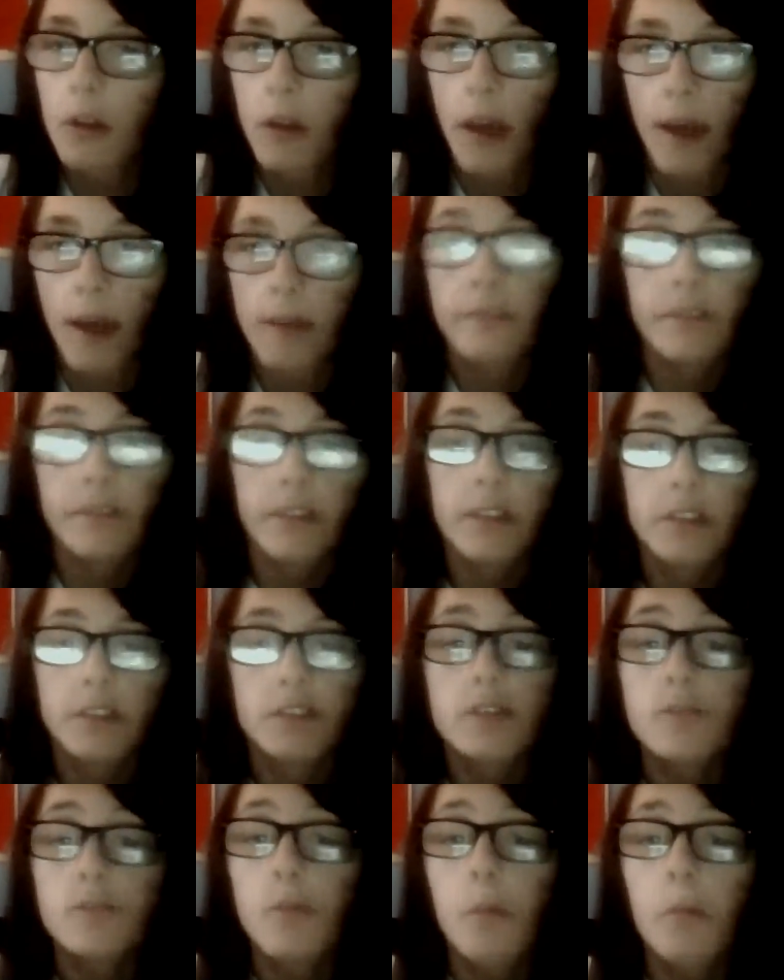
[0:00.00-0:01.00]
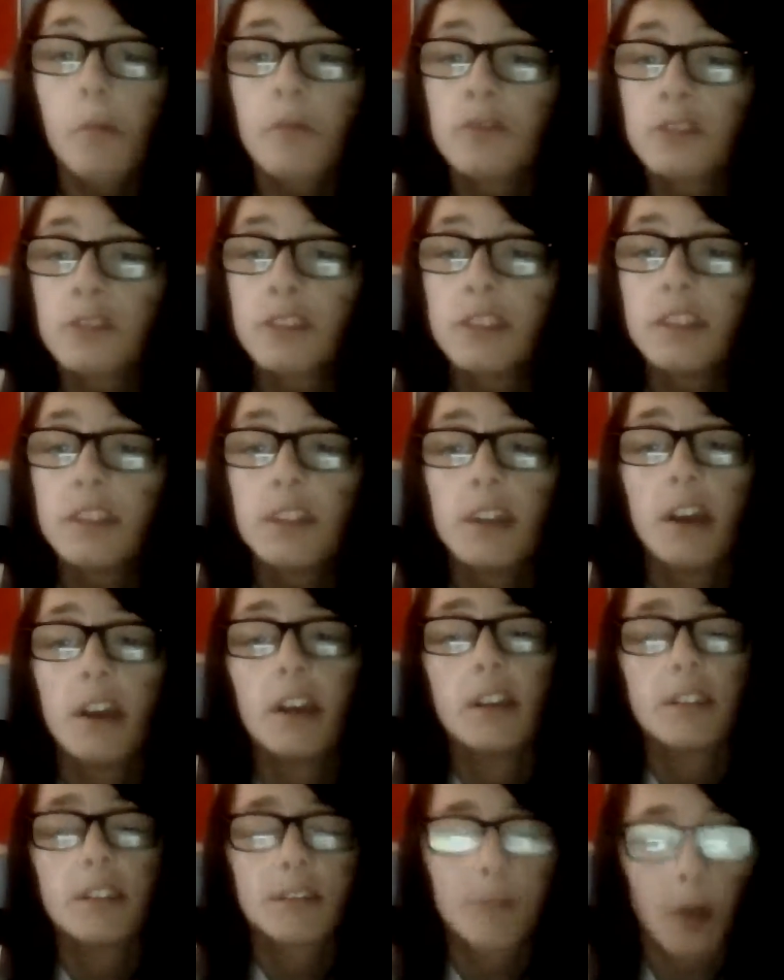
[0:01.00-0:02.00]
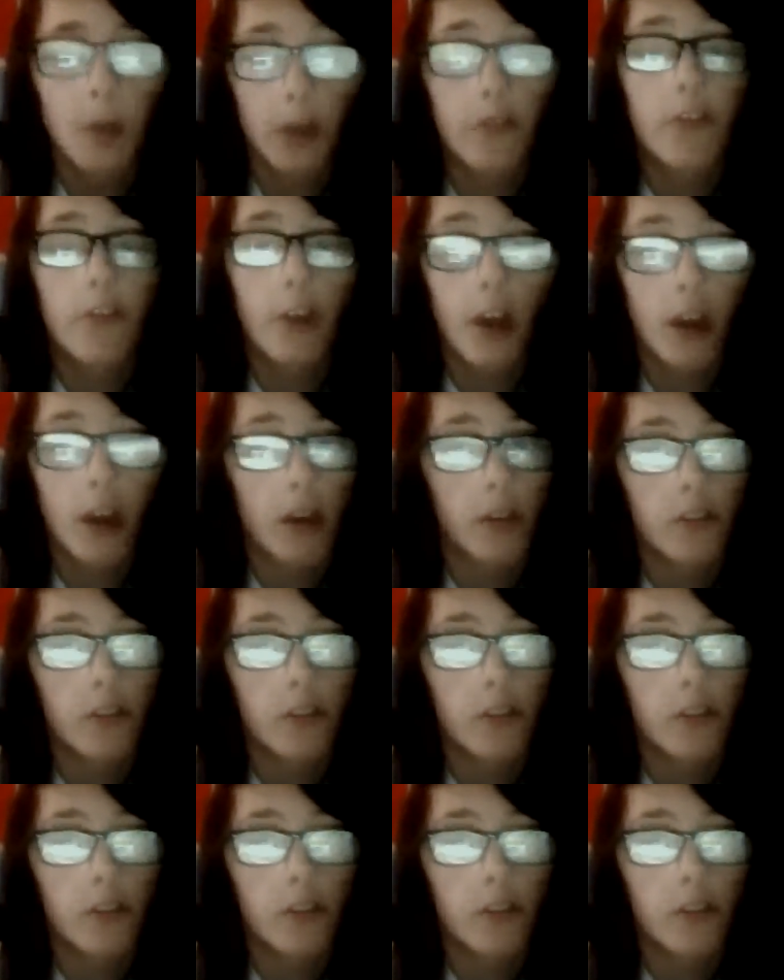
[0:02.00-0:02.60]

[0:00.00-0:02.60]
at the Supermarine Spitfire.